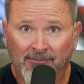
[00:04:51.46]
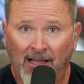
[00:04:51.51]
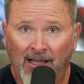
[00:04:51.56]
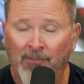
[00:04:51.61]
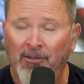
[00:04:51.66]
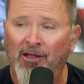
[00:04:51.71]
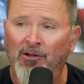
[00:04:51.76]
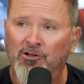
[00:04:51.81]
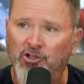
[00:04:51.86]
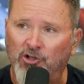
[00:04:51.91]
I
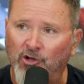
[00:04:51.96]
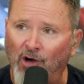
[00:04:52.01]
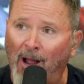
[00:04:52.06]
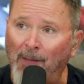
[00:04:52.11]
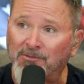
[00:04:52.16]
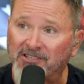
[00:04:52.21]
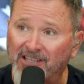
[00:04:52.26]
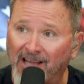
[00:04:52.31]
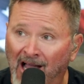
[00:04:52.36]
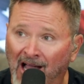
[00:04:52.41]
mean, when
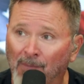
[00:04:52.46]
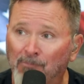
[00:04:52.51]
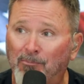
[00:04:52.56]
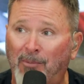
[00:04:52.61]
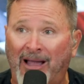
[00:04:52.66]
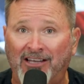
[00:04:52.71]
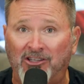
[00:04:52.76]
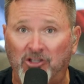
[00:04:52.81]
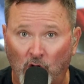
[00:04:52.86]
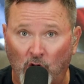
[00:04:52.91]
Trump's up
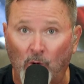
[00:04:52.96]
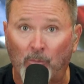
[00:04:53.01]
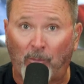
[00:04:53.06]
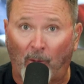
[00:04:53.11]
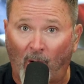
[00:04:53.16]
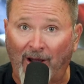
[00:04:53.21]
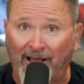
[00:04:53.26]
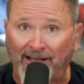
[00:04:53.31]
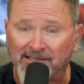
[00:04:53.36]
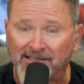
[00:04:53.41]
by 2
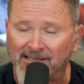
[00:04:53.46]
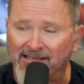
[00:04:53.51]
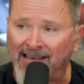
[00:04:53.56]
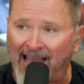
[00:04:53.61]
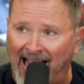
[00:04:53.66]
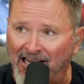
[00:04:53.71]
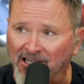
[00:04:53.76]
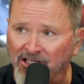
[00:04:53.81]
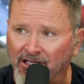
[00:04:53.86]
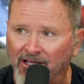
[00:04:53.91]
points
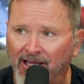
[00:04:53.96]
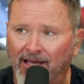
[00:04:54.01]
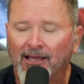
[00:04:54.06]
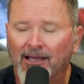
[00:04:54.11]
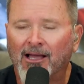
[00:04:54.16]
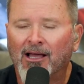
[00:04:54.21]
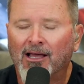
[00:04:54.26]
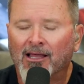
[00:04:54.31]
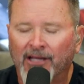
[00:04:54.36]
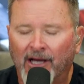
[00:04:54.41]
nationally,
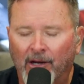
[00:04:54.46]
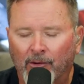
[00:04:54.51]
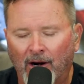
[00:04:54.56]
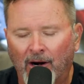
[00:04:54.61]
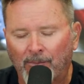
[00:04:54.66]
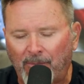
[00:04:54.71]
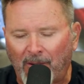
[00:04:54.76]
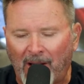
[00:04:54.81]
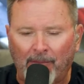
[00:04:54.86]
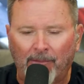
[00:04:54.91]
the
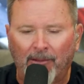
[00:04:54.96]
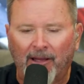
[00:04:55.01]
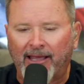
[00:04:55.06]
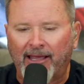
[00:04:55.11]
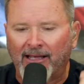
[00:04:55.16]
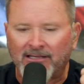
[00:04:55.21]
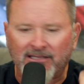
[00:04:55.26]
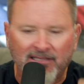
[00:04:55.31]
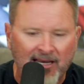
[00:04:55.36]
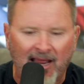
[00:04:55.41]

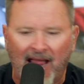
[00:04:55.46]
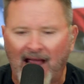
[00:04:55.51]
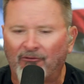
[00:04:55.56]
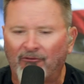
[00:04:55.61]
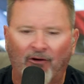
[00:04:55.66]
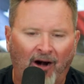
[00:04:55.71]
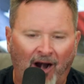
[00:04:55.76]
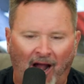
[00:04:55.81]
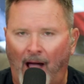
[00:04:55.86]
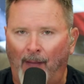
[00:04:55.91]
Republicans
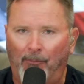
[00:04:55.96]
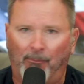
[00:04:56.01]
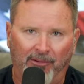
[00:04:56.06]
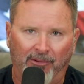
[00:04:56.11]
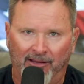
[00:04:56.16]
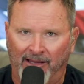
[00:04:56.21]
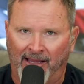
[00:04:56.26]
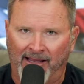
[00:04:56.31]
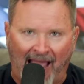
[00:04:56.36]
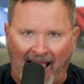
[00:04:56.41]
never up
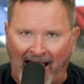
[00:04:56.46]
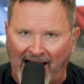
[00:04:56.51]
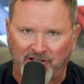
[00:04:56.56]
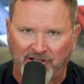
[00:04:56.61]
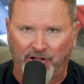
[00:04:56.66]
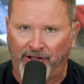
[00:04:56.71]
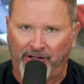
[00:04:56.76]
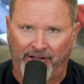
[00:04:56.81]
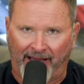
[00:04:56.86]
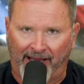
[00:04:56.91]

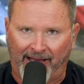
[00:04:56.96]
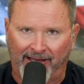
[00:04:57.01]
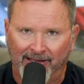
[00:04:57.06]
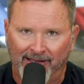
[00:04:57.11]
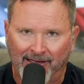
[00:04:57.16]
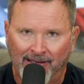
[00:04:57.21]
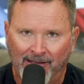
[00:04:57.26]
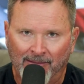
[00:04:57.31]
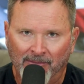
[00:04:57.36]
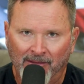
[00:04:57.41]
nationally.
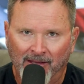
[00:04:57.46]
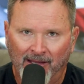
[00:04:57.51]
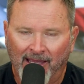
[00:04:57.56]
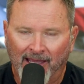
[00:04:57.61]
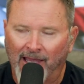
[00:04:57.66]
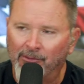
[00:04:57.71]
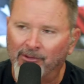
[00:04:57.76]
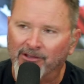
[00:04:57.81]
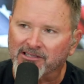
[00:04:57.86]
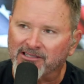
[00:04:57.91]

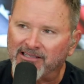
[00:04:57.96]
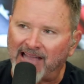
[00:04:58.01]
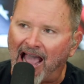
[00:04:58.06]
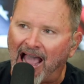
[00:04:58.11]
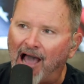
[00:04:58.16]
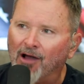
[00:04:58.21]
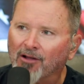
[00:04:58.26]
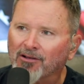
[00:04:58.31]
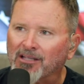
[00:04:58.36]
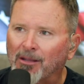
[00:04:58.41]
He was
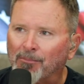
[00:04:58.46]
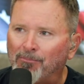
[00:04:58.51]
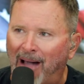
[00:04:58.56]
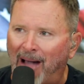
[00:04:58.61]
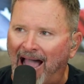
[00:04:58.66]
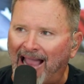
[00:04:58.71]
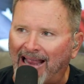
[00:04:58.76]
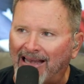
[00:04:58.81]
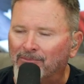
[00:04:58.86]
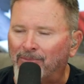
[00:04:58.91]
down to
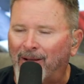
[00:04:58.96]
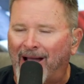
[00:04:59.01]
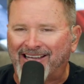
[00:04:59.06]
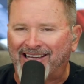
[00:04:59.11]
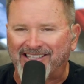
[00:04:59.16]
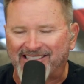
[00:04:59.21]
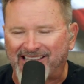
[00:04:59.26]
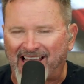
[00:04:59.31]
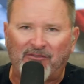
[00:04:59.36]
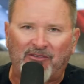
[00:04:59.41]
Biden by
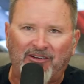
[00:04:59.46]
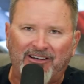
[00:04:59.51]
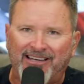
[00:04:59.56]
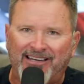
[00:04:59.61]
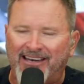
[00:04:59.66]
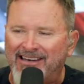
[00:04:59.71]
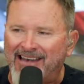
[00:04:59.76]
7 to